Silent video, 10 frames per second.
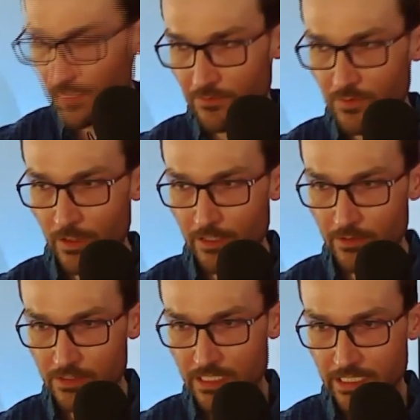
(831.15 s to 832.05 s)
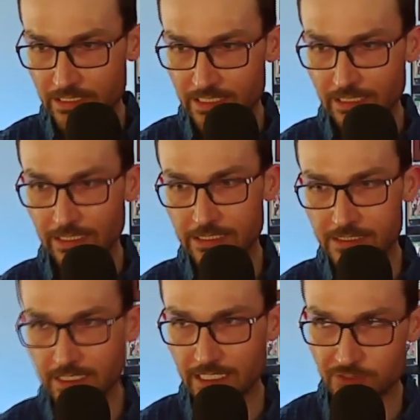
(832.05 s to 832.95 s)
That was one of those things that
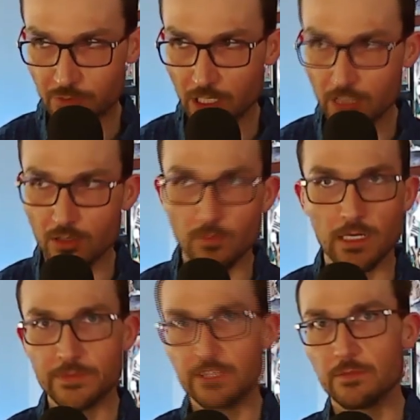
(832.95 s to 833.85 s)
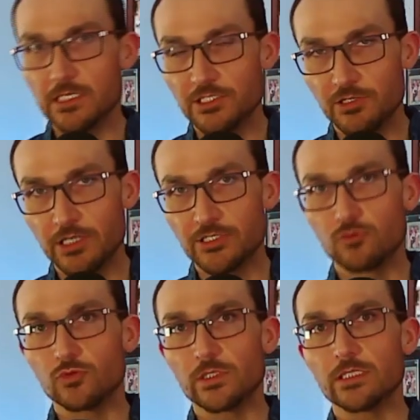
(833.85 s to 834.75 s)
late-stage Barack Obama administration
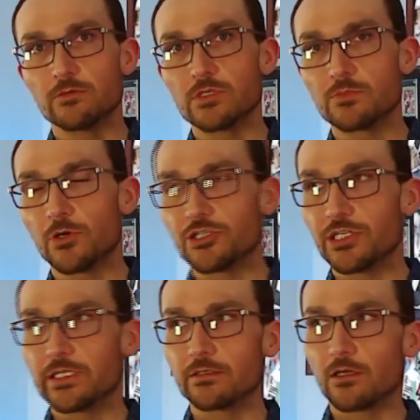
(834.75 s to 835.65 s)
really was pushing.